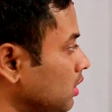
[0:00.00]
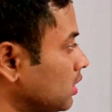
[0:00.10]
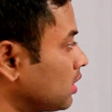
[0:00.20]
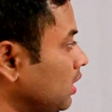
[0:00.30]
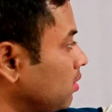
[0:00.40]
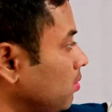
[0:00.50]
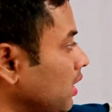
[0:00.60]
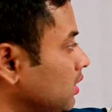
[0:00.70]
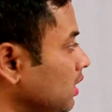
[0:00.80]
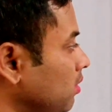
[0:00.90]
just like
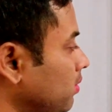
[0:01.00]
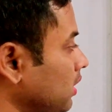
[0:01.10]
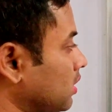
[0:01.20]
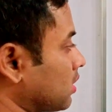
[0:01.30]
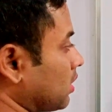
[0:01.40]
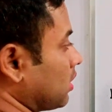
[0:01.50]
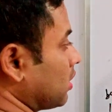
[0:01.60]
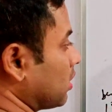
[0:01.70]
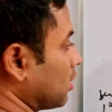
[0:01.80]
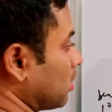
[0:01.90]
plus I effect,
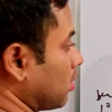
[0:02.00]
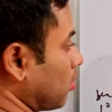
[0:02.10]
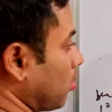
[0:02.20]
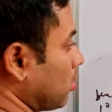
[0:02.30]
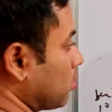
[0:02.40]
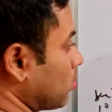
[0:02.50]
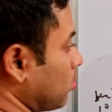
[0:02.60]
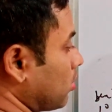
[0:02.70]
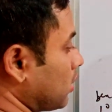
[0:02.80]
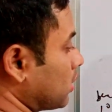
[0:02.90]

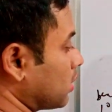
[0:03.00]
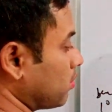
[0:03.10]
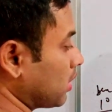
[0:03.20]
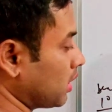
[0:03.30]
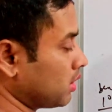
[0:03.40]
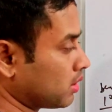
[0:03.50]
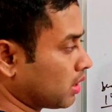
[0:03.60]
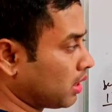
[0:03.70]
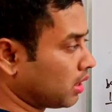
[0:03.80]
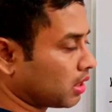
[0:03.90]
also destabilize
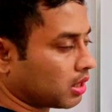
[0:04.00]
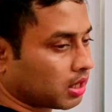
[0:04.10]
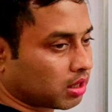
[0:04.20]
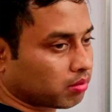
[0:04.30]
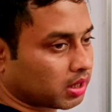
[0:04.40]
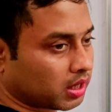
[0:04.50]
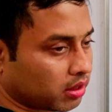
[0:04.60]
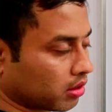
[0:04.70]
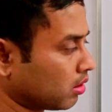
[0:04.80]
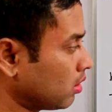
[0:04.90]
the
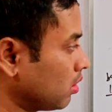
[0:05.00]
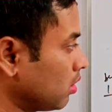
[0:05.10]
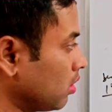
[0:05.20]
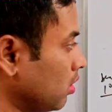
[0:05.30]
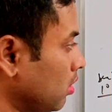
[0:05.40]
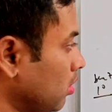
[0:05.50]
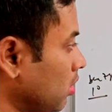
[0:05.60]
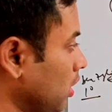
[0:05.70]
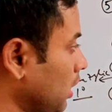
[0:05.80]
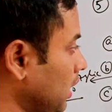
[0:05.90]
carbanion.
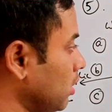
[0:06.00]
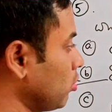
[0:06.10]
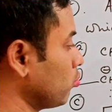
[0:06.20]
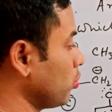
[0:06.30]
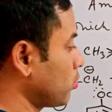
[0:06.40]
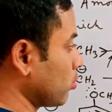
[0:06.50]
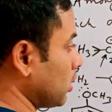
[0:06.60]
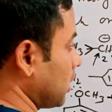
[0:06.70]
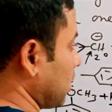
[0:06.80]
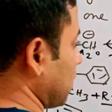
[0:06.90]
And we move to
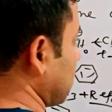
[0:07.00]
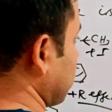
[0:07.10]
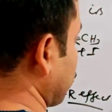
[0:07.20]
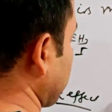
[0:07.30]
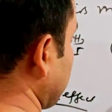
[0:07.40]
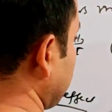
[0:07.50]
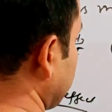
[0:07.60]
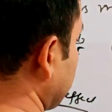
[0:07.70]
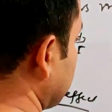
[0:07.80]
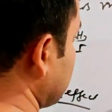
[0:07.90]
the problem
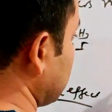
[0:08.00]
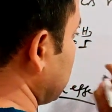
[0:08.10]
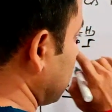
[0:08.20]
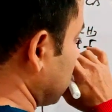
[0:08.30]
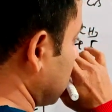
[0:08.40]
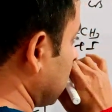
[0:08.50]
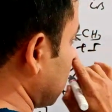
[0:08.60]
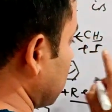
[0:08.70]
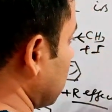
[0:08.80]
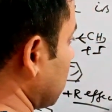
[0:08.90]
number D.
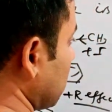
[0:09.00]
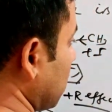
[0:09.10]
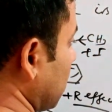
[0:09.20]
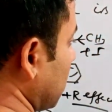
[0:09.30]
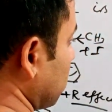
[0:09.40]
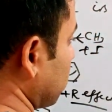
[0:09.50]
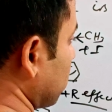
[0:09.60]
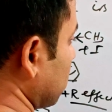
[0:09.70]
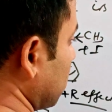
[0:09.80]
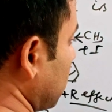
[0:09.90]

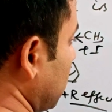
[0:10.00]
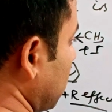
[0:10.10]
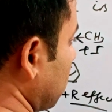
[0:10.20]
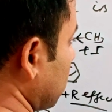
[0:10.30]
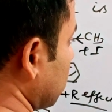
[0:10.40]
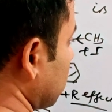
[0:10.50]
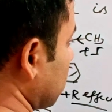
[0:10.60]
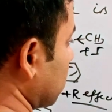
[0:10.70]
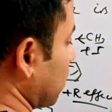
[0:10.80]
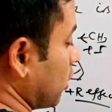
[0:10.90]

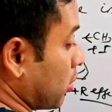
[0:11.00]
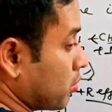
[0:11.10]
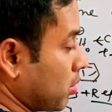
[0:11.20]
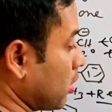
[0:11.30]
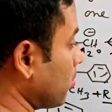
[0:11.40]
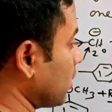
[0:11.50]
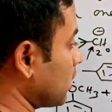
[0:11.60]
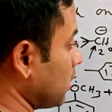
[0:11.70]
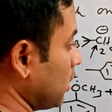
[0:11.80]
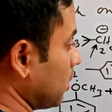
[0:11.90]
Option number
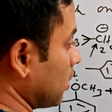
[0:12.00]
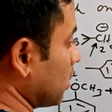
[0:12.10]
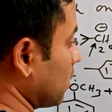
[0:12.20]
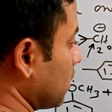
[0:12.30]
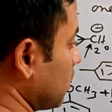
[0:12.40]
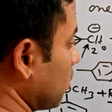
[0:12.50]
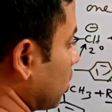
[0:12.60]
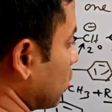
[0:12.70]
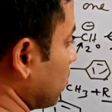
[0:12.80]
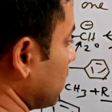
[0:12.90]
D. This is
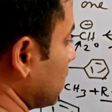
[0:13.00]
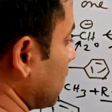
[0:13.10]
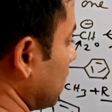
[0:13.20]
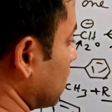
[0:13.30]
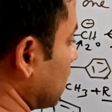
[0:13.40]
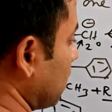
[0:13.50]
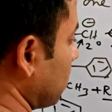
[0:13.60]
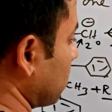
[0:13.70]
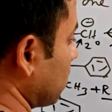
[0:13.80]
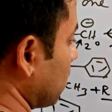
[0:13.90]
also benzylic
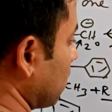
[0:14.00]
type.